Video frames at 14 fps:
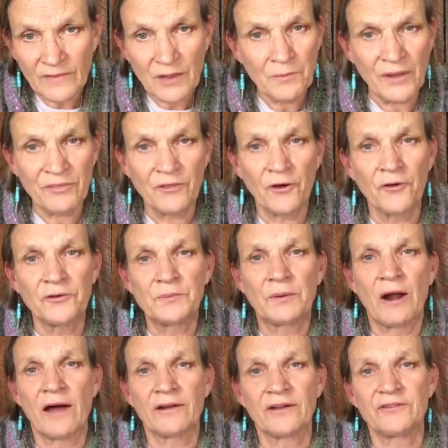But those
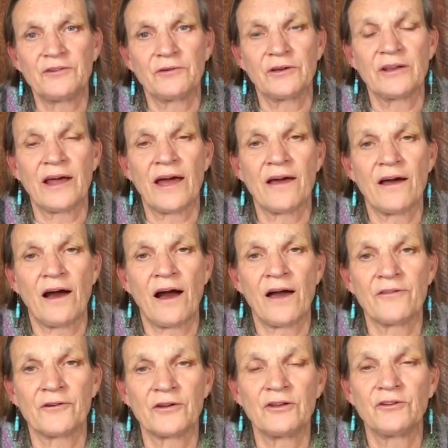products you could
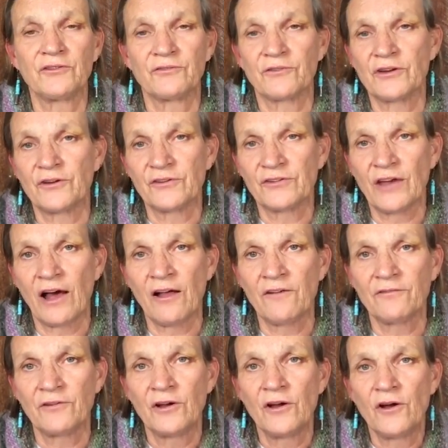either use for
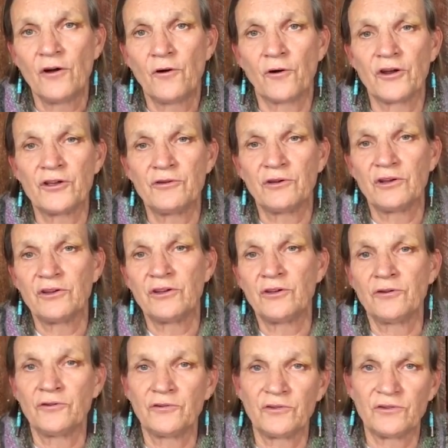yourself, or you could
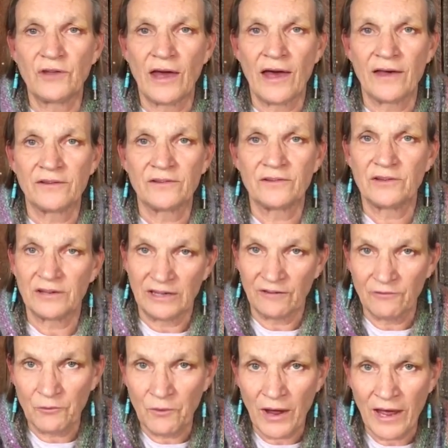use as
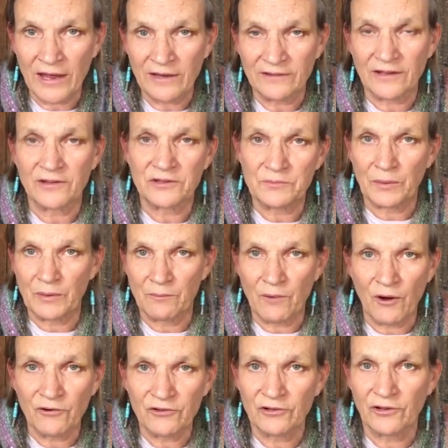giveaways, as
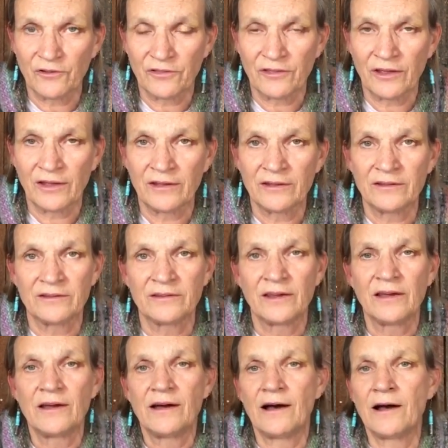promotional things.
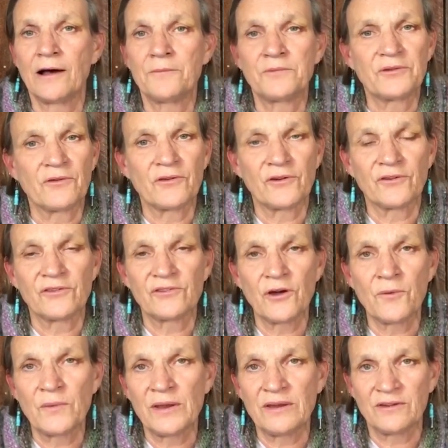So there's
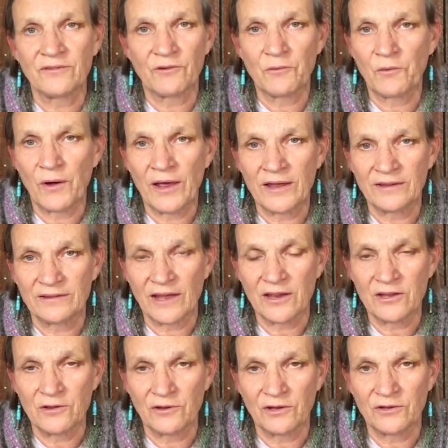so many different ways
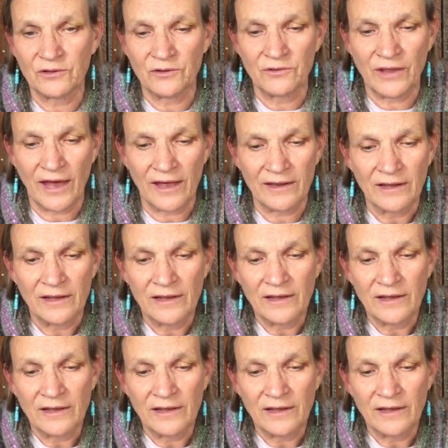that you can do that.